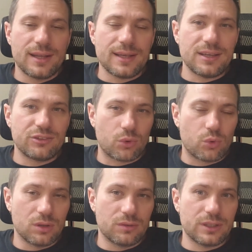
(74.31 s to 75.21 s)
is
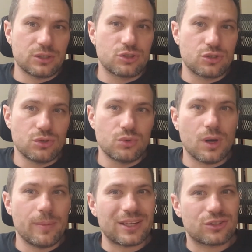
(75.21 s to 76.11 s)
equivalent to
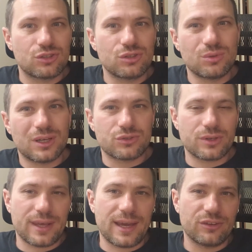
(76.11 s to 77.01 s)
about
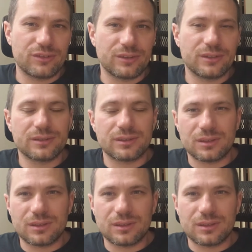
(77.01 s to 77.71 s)
200,000